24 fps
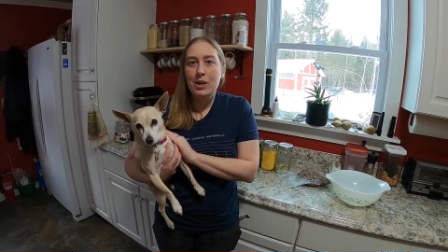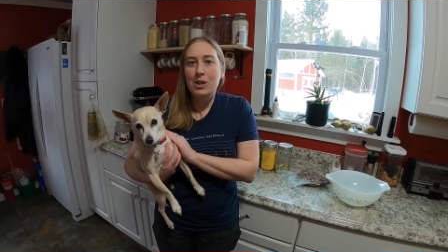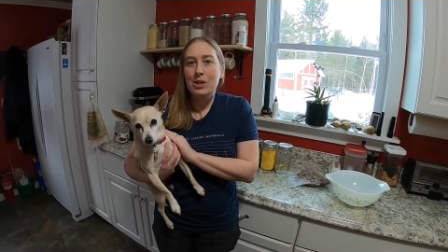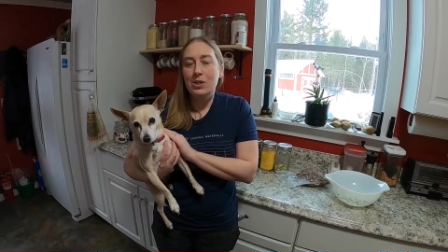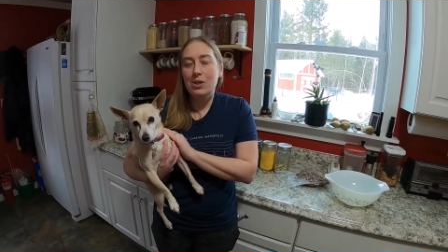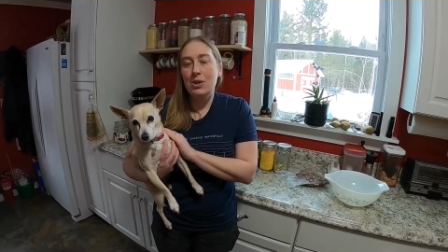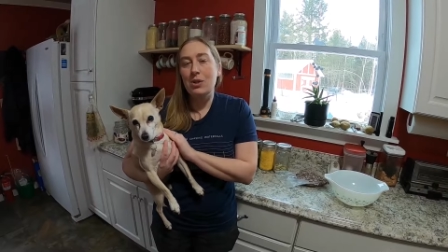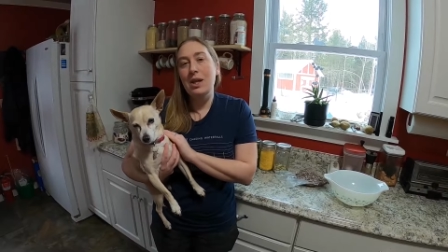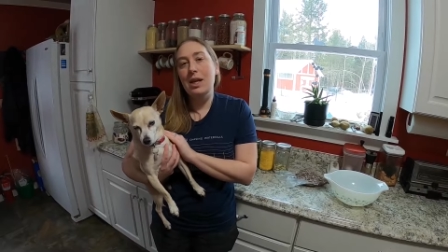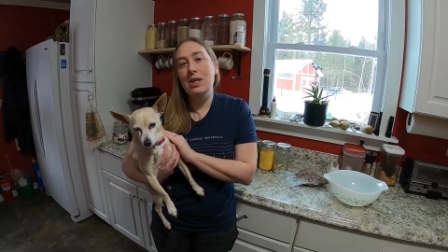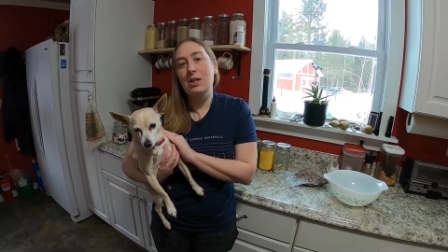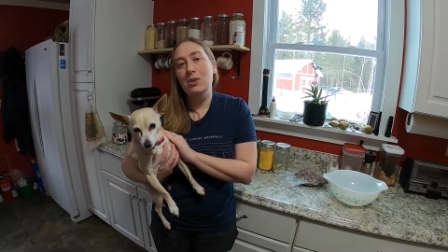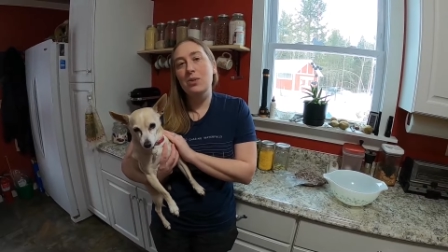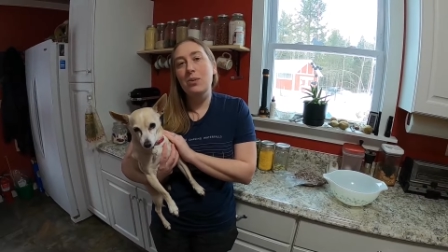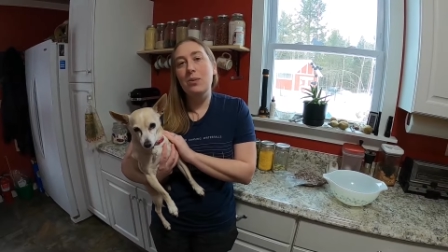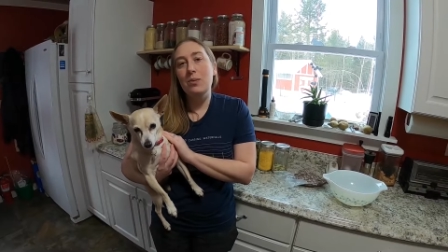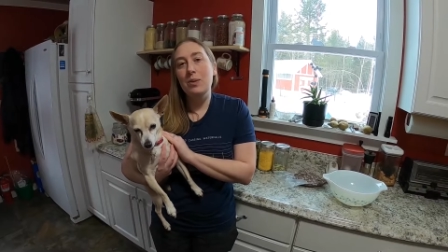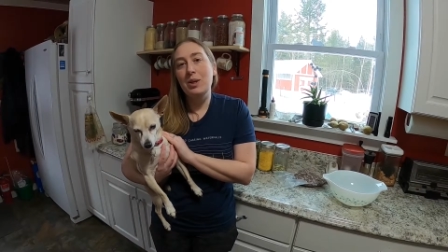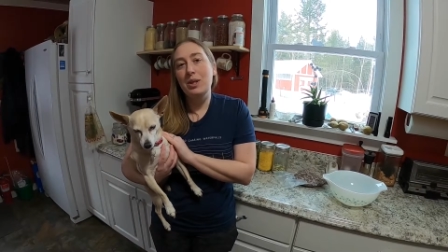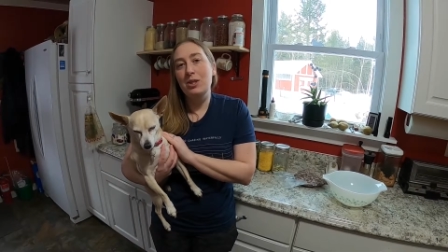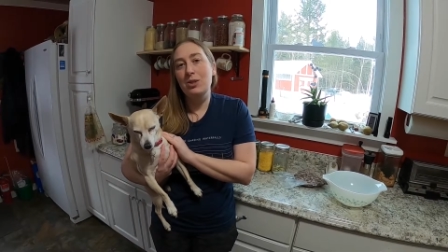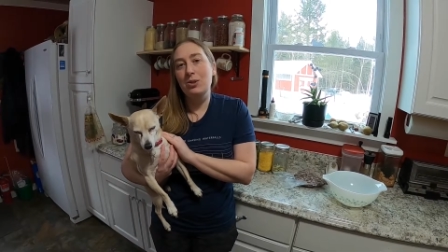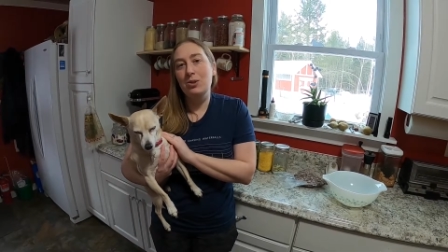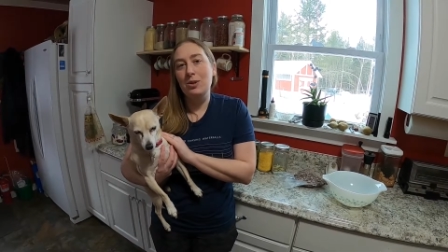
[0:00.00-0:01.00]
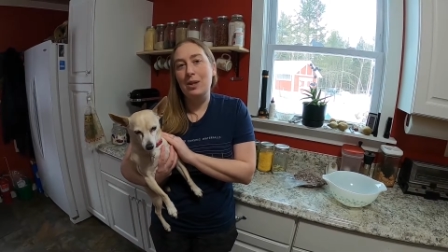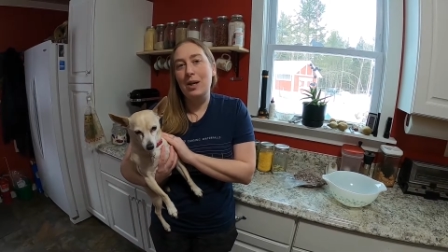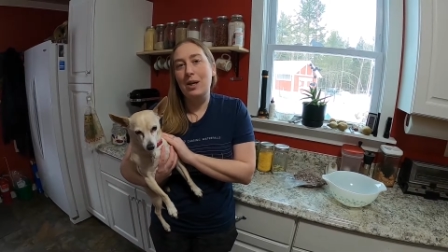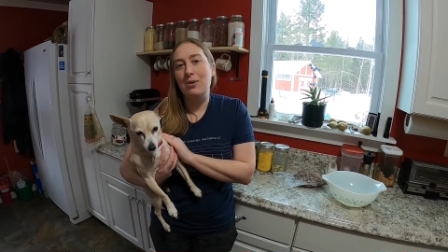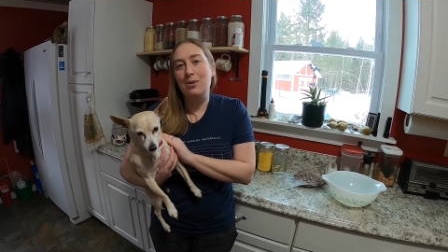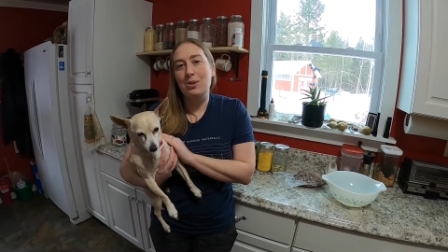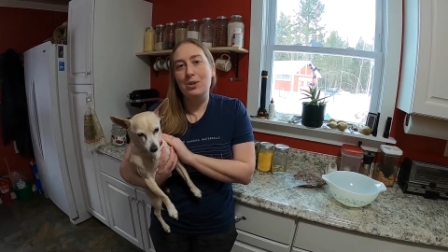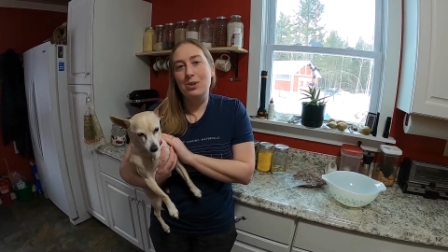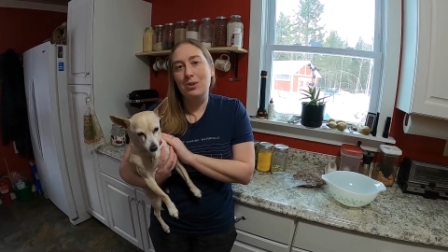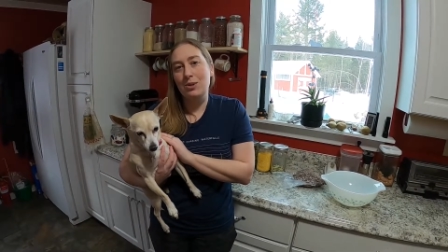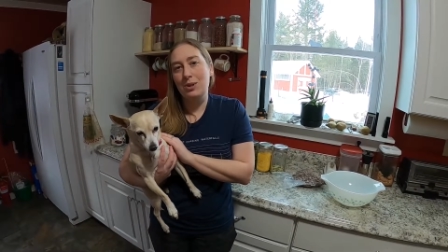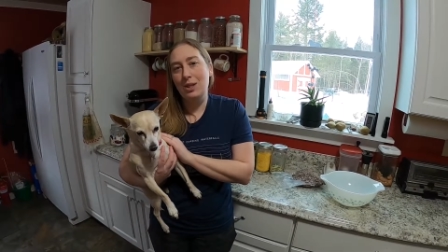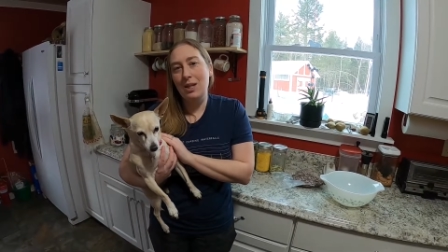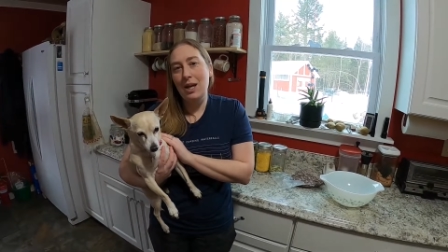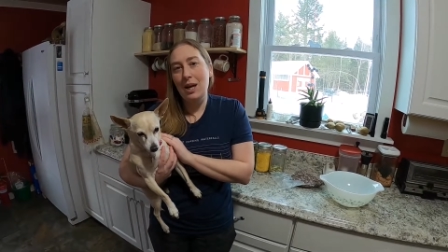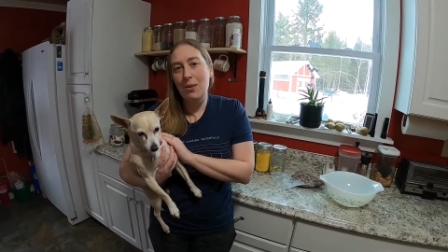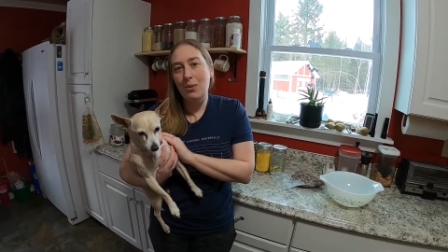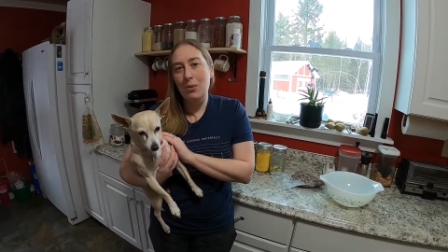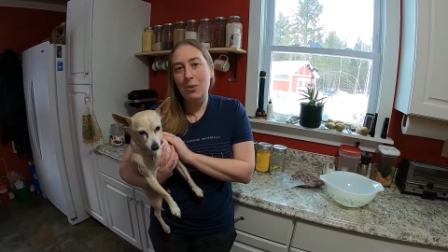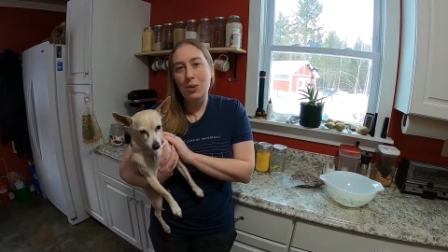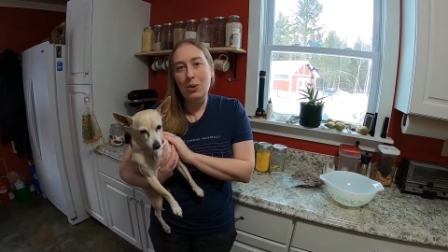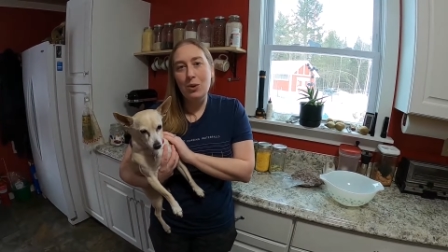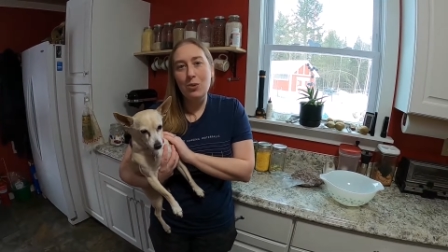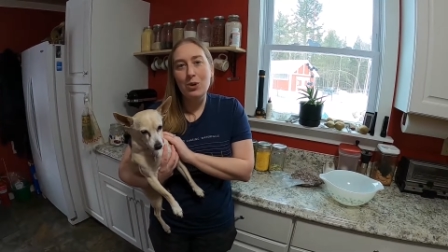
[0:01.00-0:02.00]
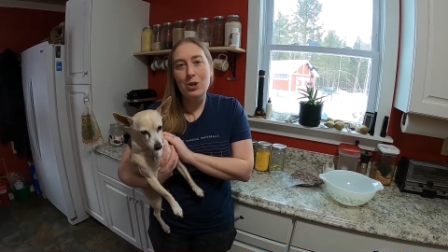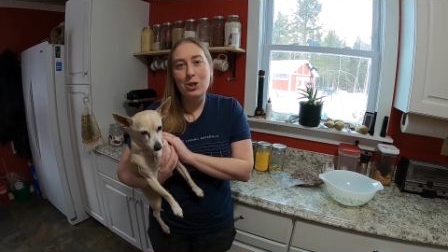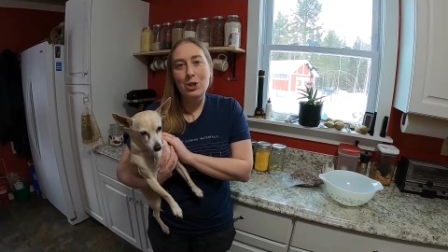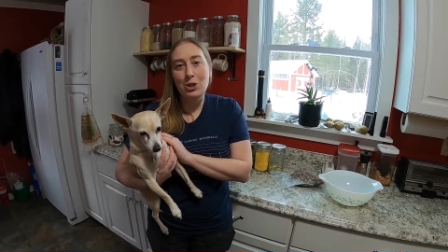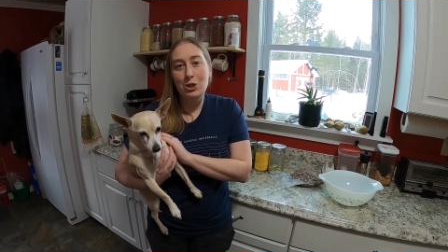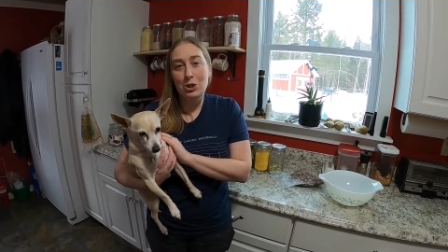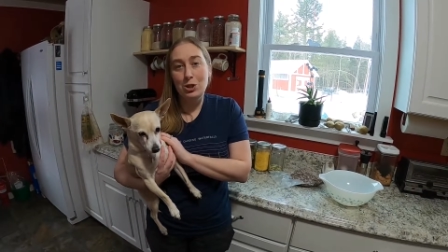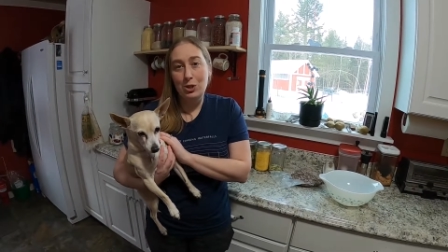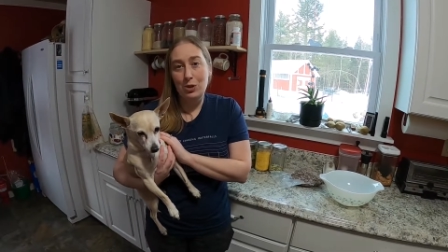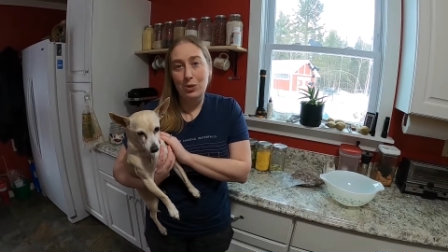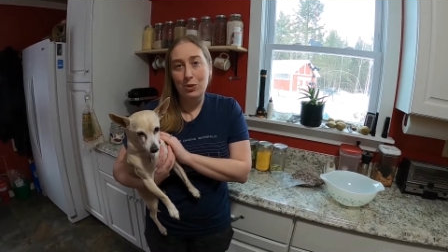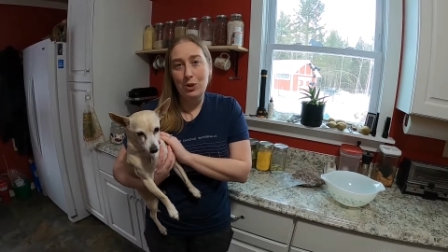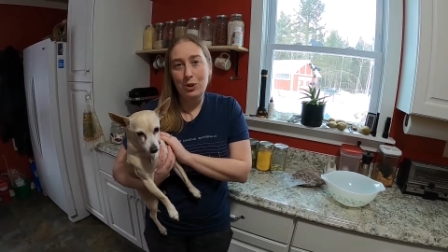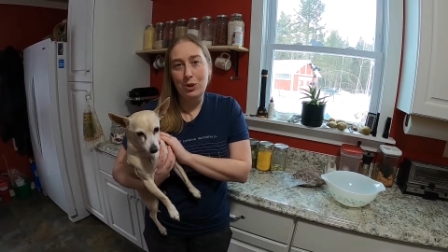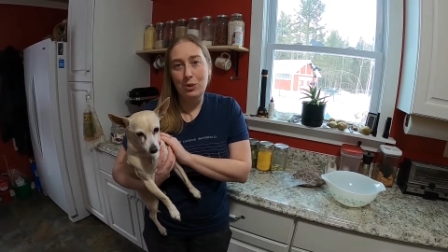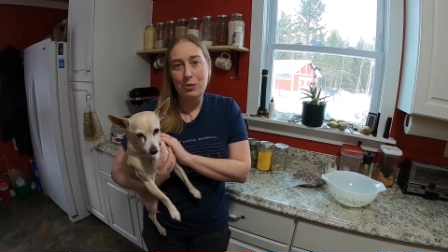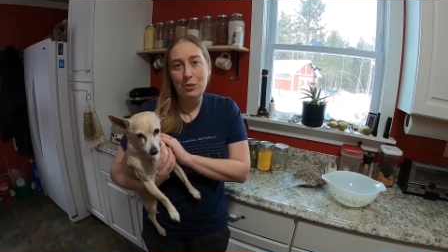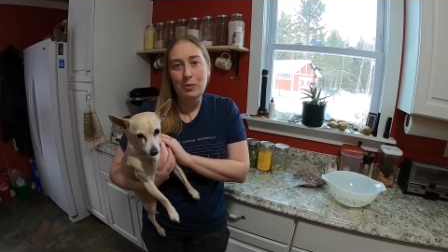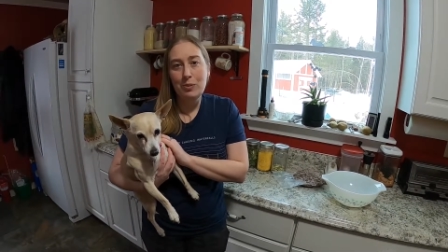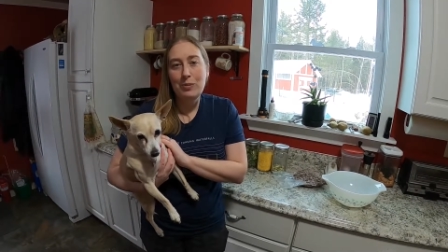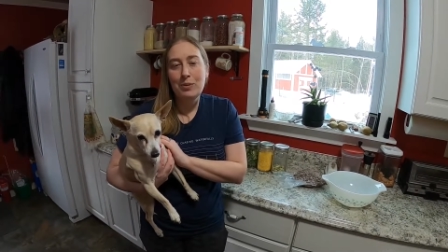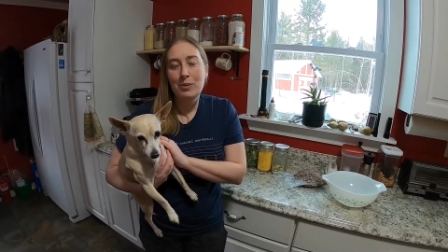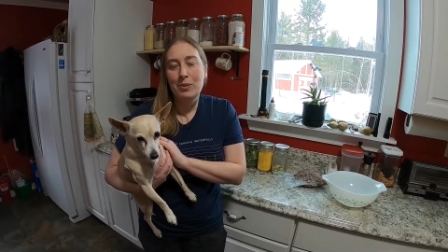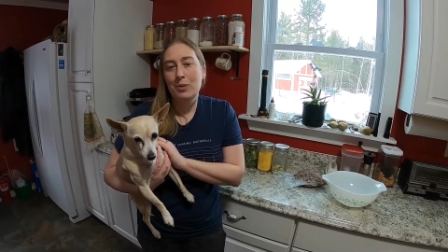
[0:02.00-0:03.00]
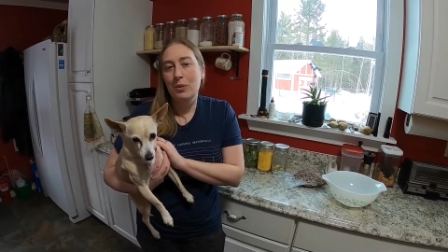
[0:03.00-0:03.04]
So that's what we do now. So today we're going to show you